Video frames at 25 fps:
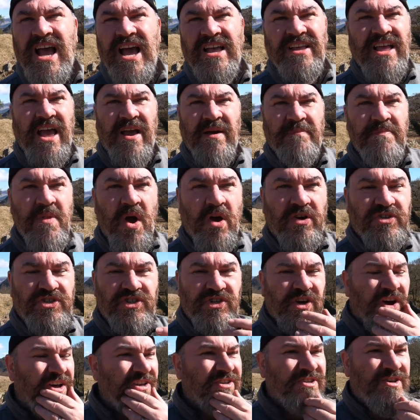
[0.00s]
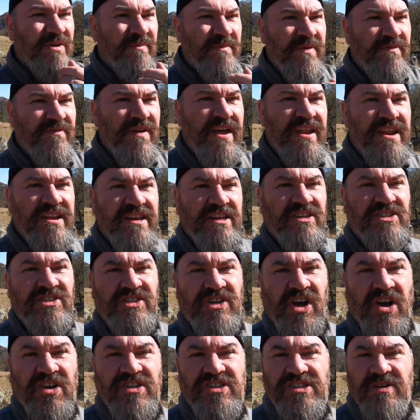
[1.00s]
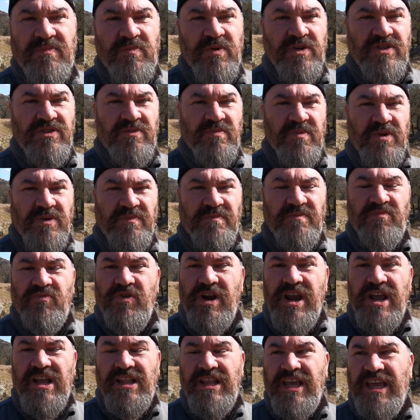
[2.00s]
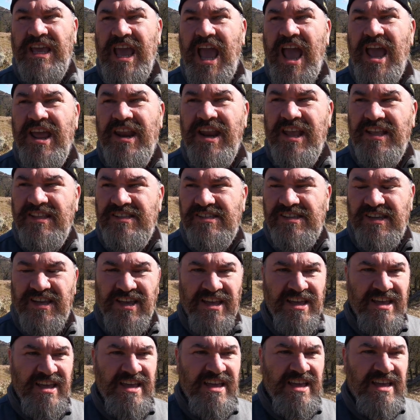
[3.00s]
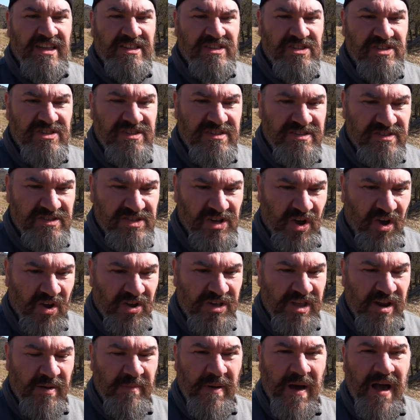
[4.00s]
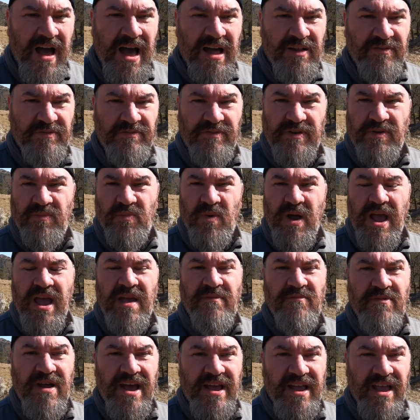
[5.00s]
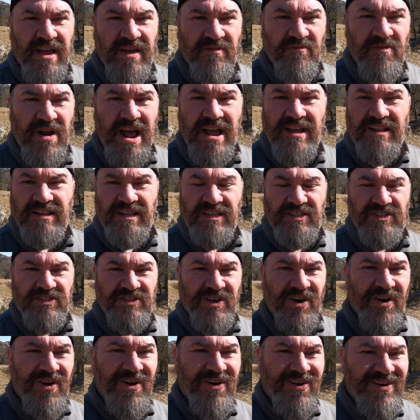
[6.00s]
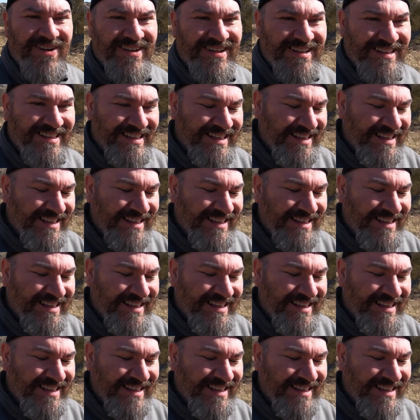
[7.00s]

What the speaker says: I'm not sure, it could be very disjointed with really getting into talking about Alfred Wainwright, and rightly so.